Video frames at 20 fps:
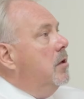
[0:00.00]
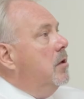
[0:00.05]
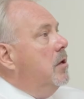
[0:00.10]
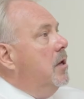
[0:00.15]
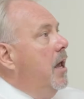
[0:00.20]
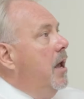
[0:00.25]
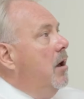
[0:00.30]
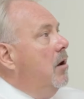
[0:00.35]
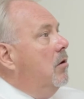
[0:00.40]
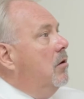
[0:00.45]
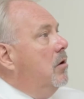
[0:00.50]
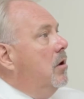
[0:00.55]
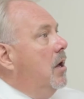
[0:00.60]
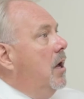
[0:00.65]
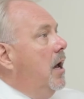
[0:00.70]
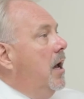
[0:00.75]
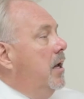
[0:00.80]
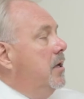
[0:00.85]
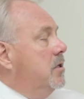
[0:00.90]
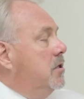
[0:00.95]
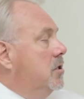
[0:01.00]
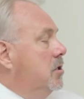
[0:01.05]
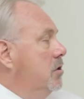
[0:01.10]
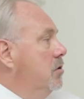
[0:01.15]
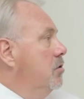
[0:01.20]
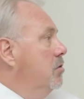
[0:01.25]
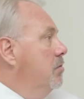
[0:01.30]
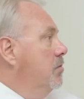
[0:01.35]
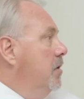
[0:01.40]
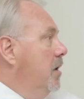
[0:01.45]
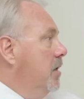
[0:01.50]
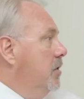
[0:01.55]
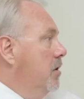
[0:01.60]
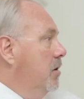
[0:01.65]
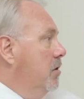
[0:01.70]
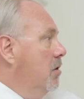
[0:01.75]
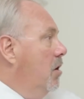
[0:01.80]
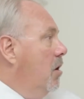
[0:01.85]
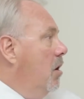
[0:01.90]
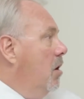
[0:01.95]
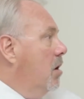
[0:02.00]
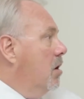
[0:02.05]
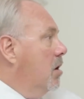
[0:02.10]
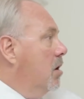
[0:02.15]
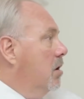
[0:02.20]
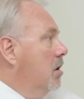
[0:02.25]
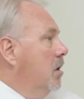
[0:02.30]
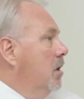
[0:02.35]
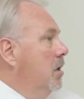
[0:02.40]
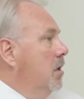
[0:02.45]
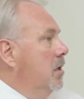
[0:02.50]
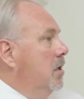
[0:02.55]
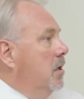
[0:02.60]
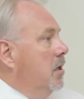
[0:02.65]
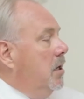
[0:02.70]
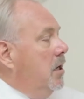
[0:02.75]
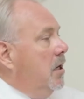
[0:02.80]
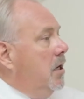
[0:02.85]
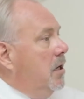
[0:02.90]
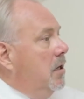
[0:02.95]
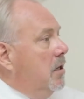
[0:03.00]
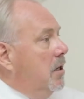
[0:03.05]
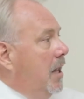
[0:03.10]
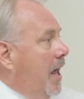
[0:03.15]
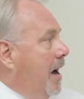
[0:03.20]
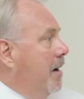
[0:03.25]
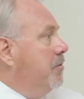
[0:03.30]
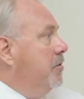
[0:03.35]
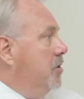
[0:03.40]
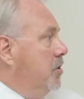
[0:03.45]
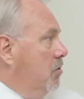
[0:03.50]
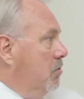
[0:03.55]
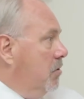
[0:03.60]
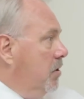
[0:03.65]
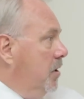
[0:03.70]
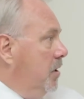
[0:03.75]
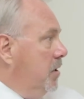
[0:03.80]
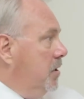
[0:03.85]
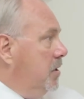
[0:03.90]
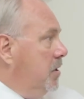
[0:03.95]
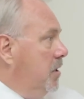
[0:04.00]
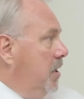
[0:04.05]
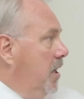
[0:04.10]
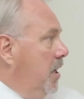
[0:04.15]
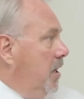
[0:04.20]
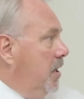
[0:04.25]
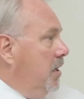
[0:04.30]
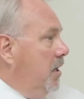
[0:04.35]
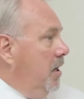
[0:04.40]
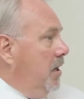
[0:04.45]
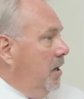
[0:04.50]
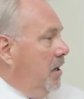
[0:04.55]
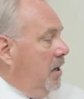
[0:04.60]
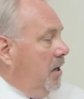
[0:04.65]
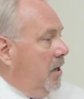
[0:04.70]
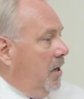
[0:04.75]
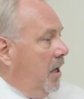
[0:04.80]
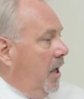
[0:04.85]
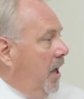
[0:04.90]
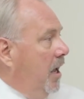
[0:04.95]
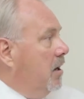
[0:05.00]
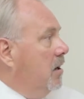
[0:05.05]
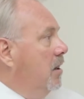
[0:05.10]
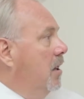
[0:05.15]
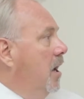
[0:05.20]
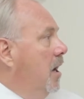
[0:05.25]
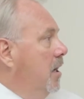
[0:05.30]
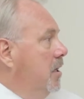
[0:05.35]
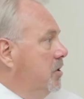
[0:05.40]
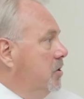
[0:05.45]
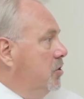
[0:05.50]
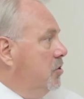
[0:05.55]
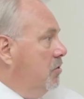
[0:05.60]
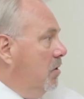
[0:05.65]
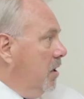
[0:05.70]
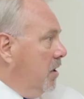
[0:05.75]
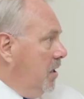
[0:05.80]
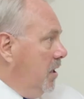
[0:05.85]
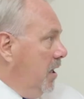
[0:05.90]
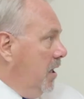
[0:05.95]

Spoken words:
Now, I assume that there are laboratories that analyze drug